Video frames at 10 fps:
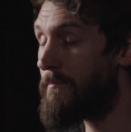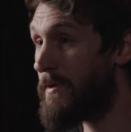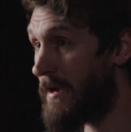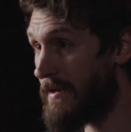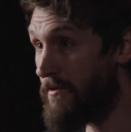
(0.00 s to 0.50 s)

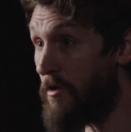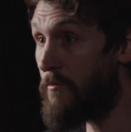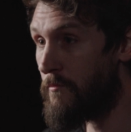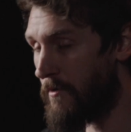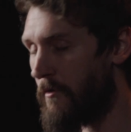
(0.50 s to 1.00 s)
but I
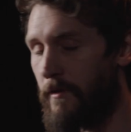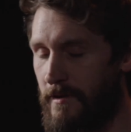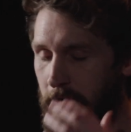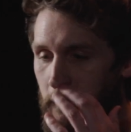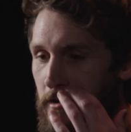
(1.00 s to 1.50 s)
don't, or
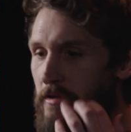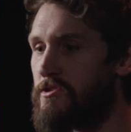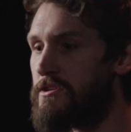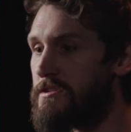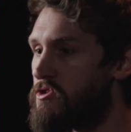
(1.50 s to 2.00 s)

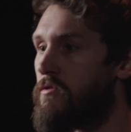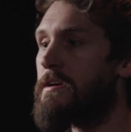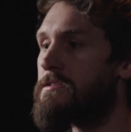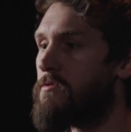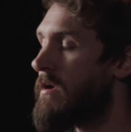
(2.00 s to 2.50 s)
just
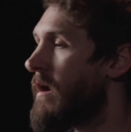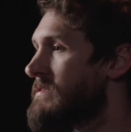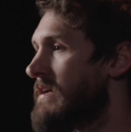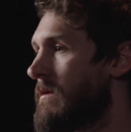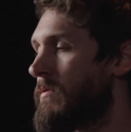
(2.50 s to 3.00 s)
trust, or
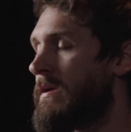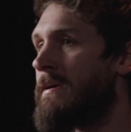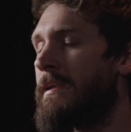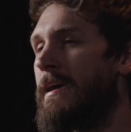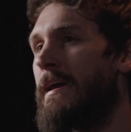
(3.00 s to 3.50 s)
God's got a plan.